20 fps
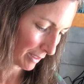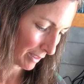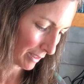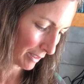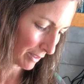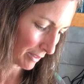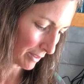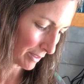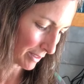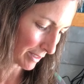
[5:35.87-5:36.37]

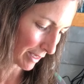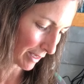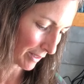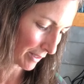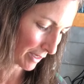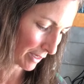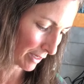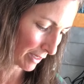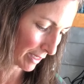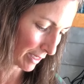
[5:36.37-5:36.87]
little cell
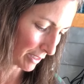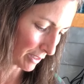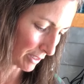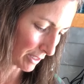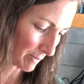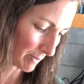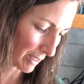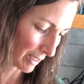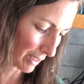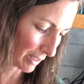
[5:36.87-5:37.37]
there, and I
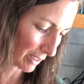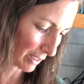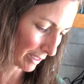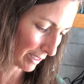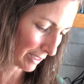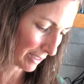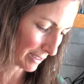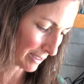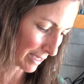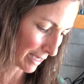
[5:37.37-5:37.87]
just make a little
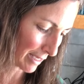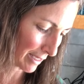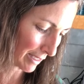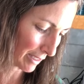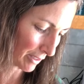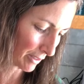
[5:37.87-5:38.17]
indent.